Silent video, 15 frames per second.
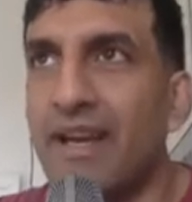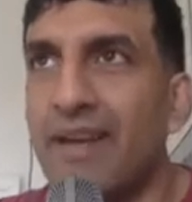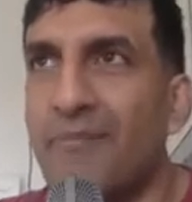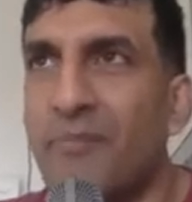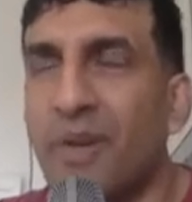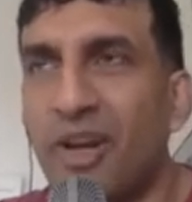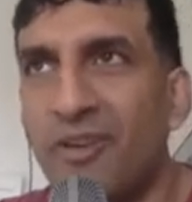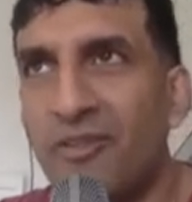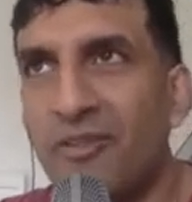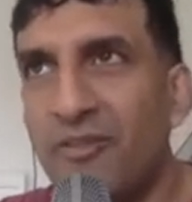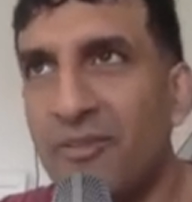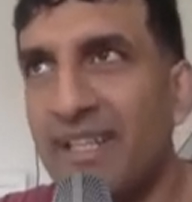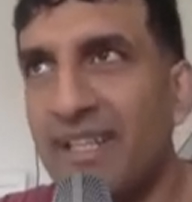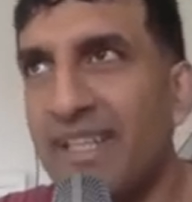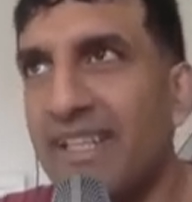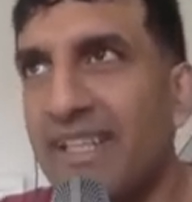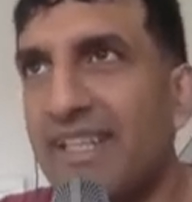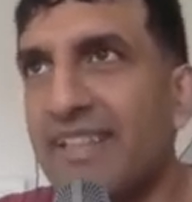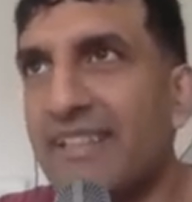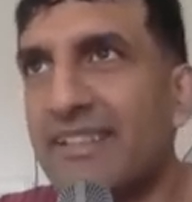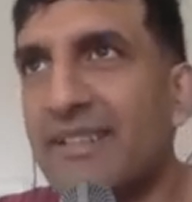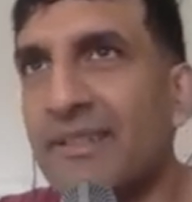
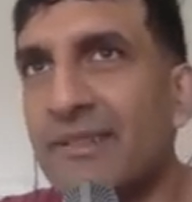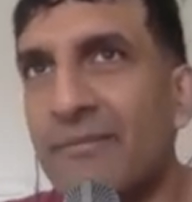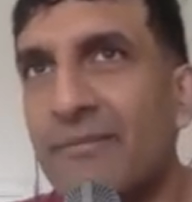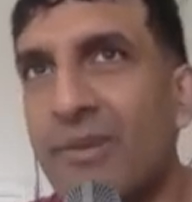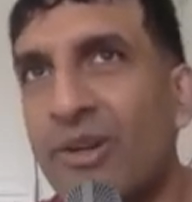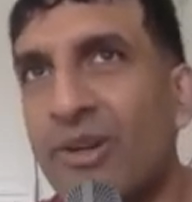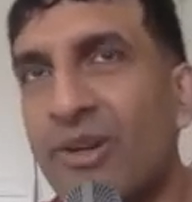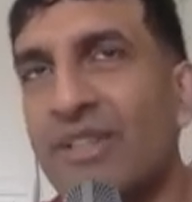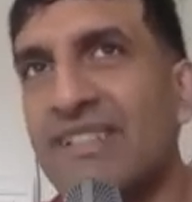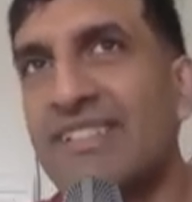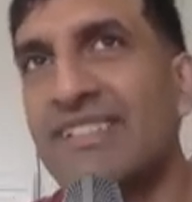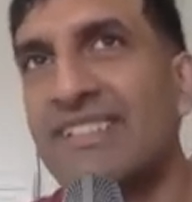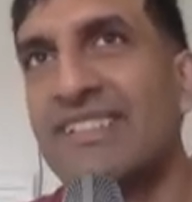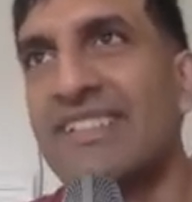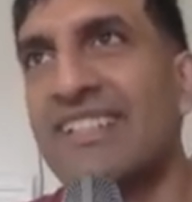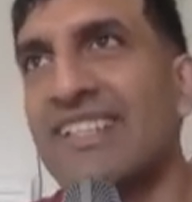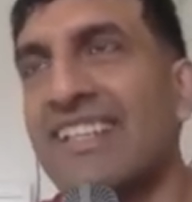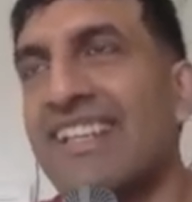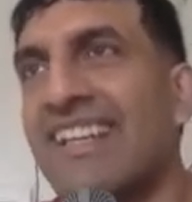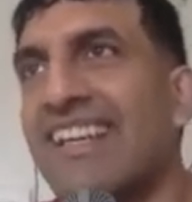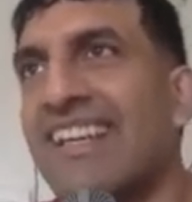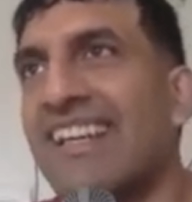probably the most,
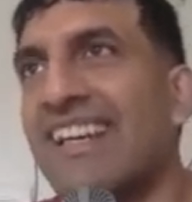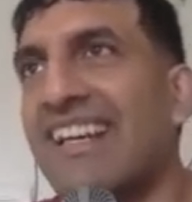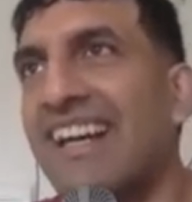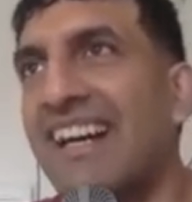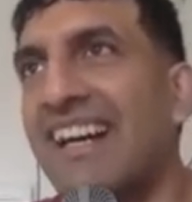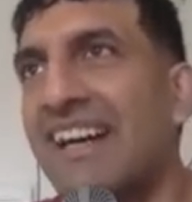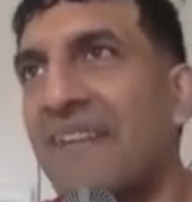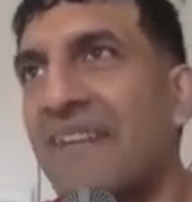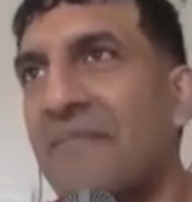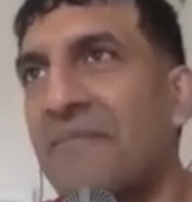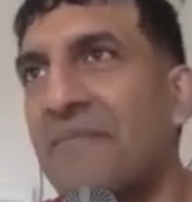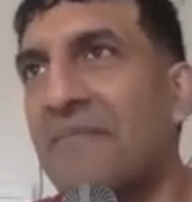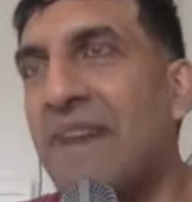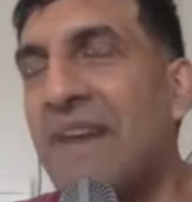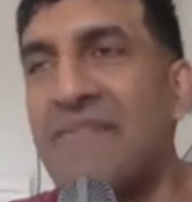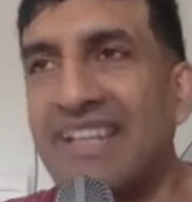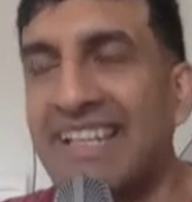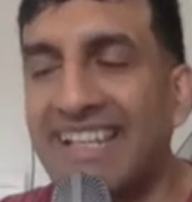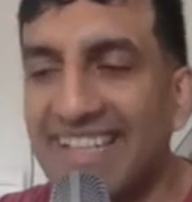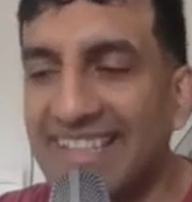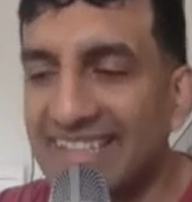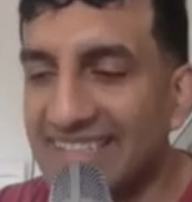
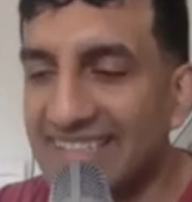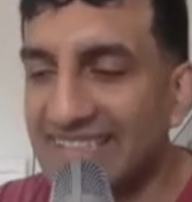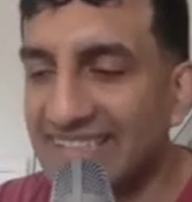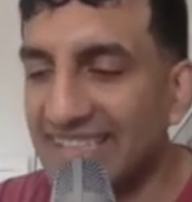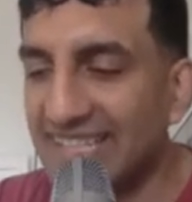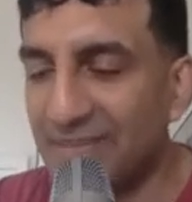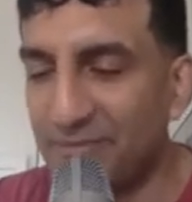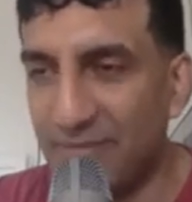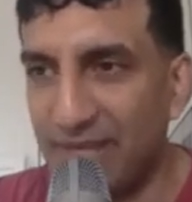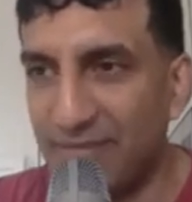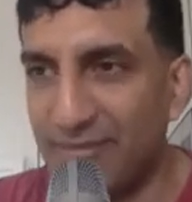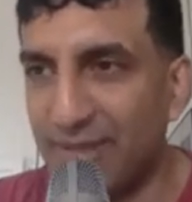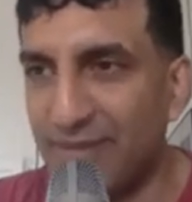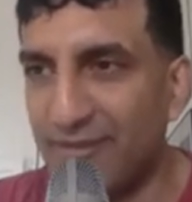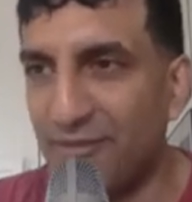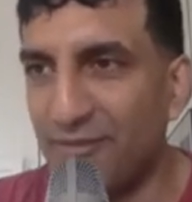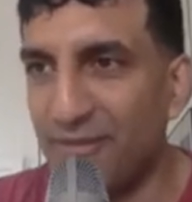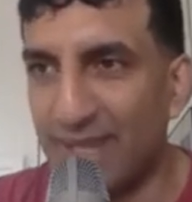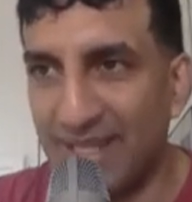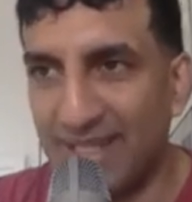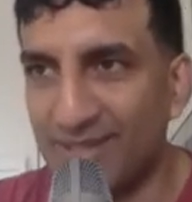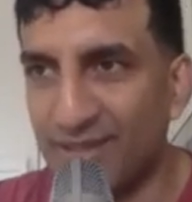this is another pet peeve of
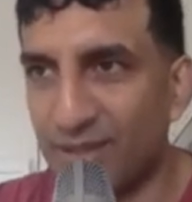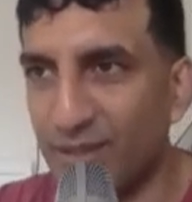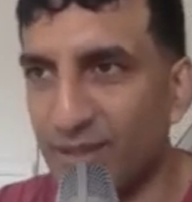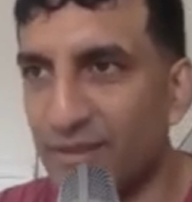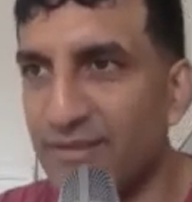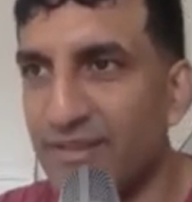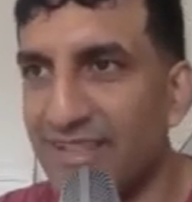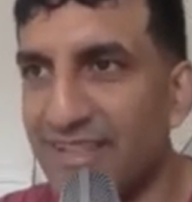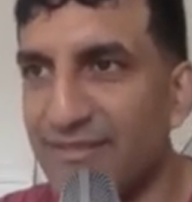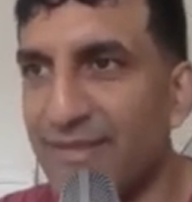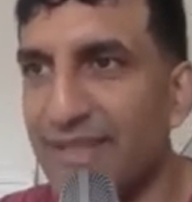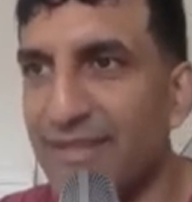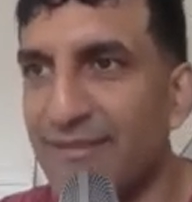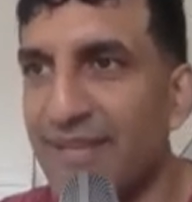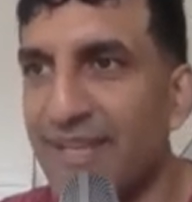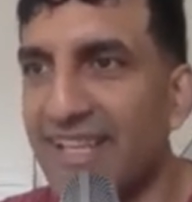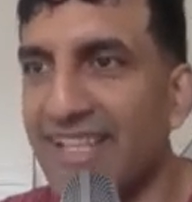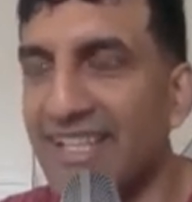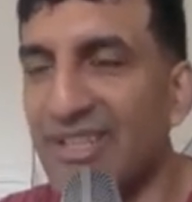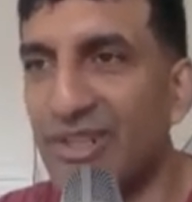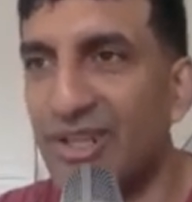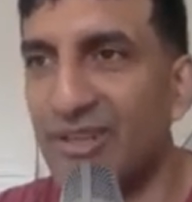mine, so forgive me if
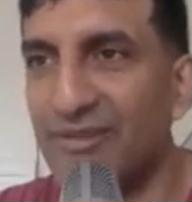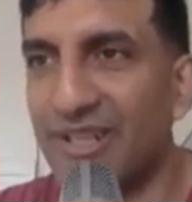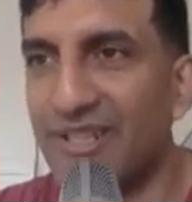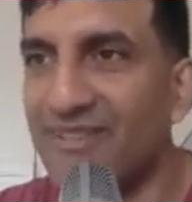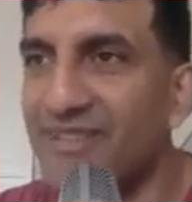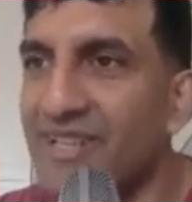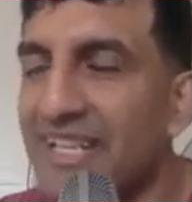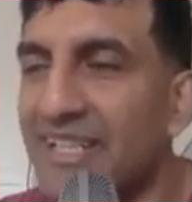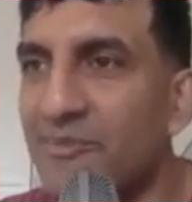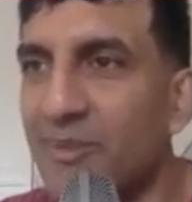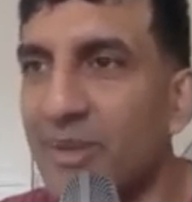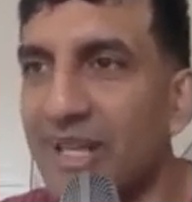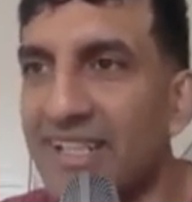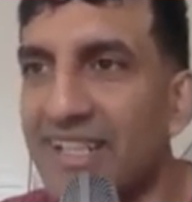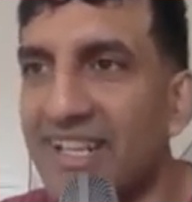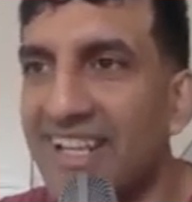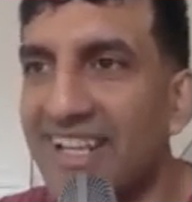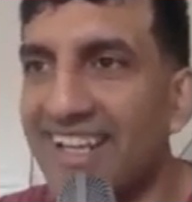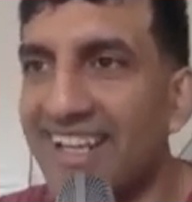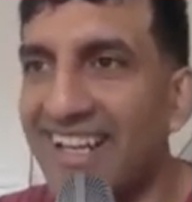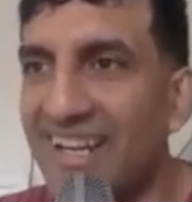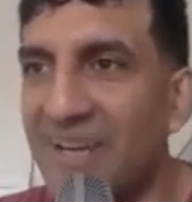I go off on a rant, but
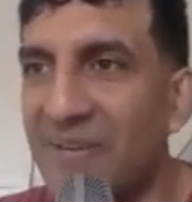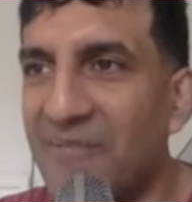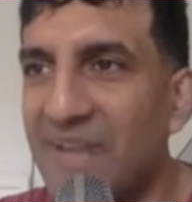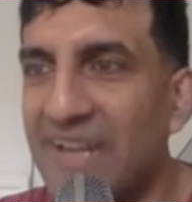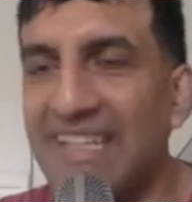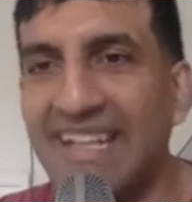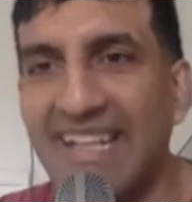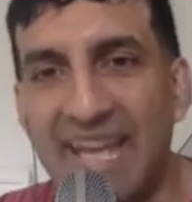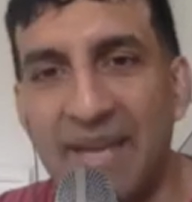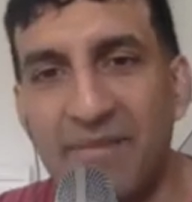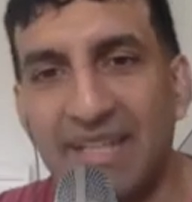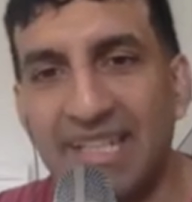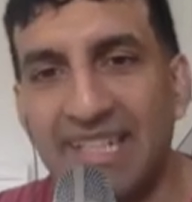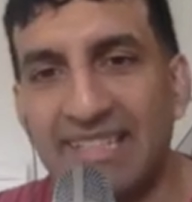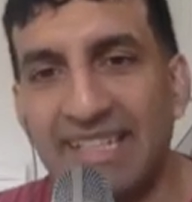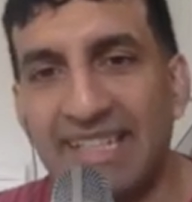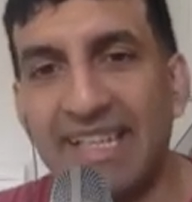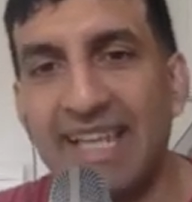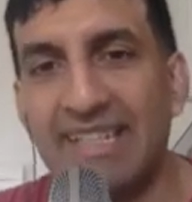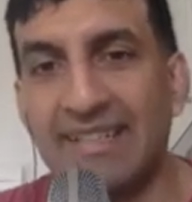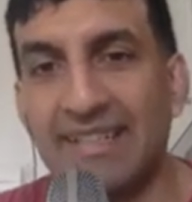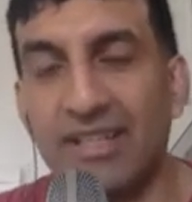I think A/B testing
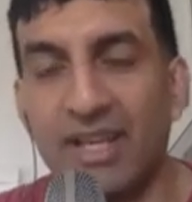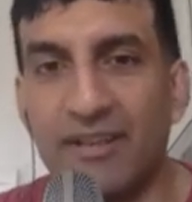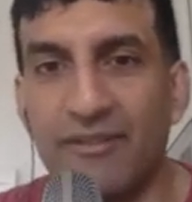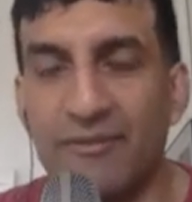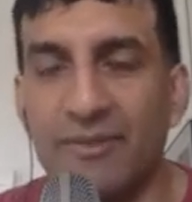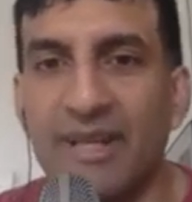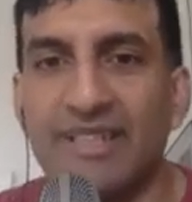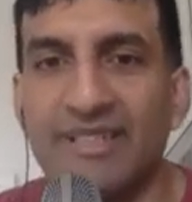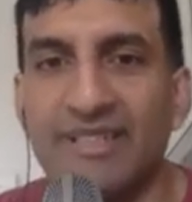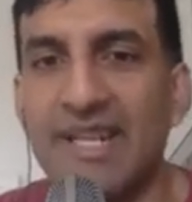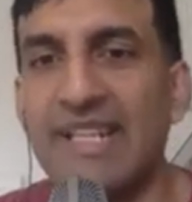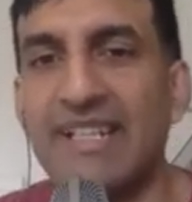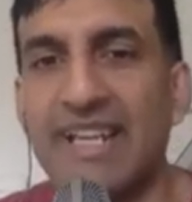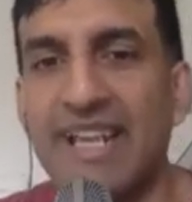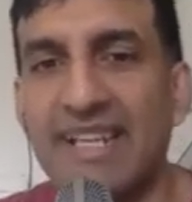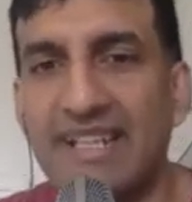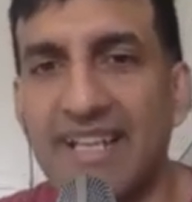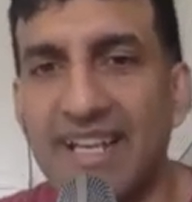gets a lot of press, right? Like,